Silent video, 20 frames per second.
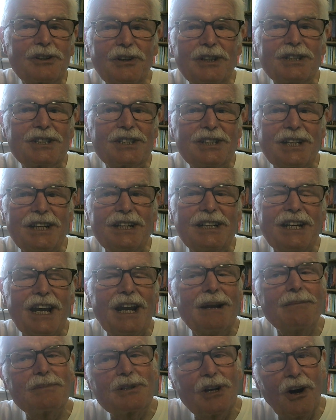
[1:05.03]
and Christian
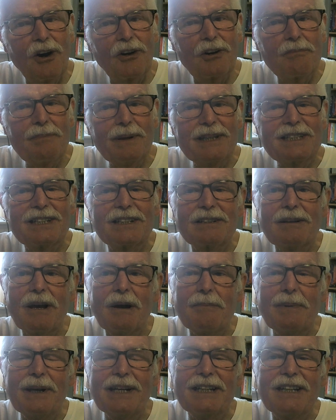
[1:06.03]
names are a bit
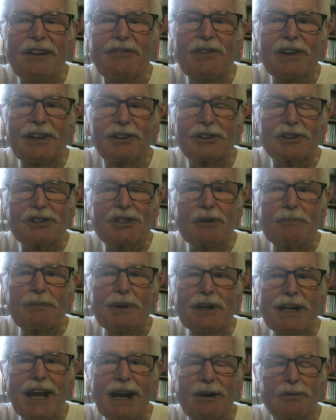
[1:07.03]
a bit difficult to
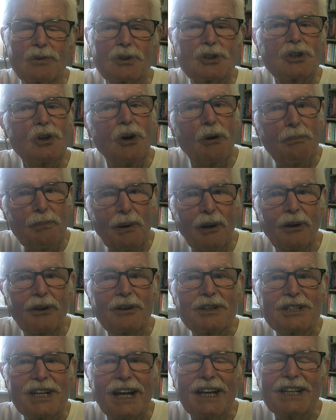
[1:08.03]
pronounce, so
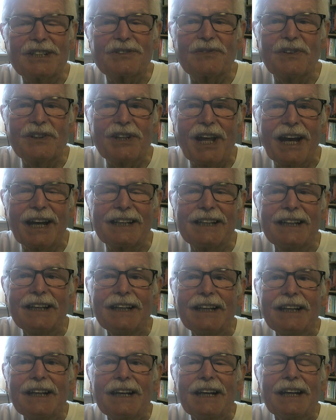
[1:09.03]
apologise for that.
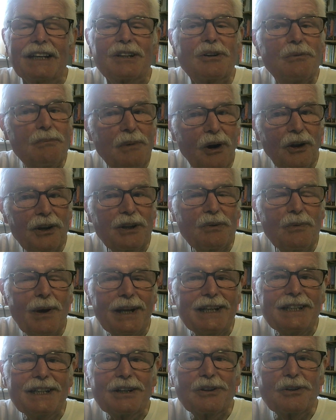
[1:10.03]
Good morning,
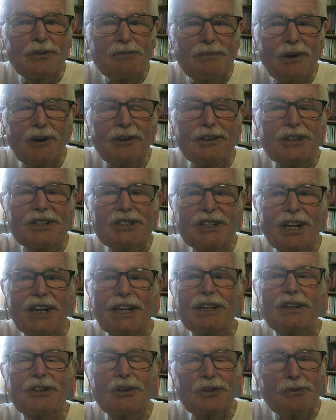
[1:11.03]
Wendy. Good morning,
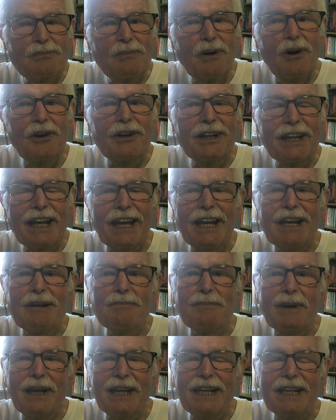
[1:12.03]
Jenny, and good morning,
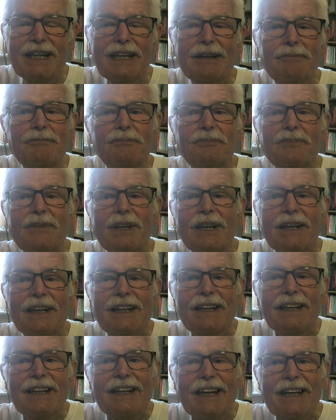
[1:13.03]
AB.
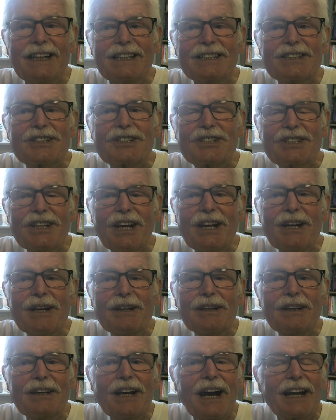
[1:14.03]
It's
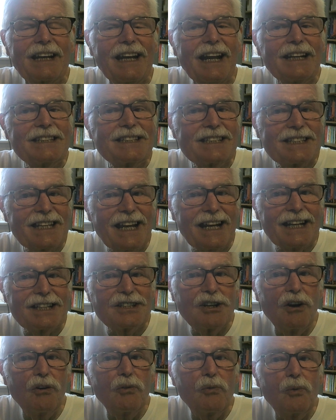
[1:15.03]
uh, I'd like to
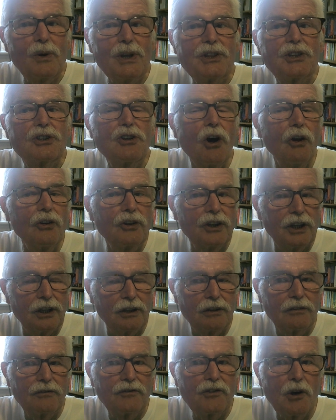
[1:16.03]
start off with
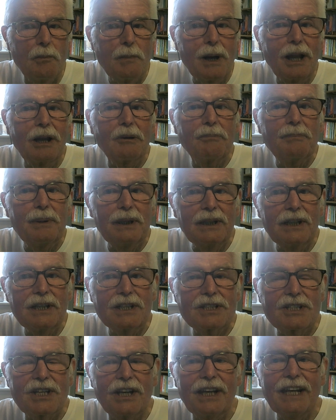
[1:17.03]
Donna from
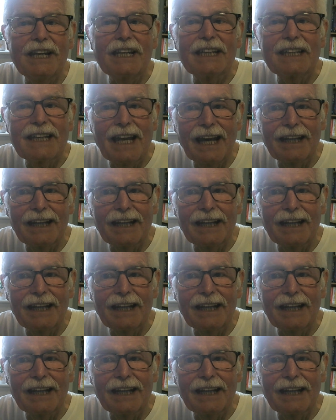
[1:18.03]
Alberta in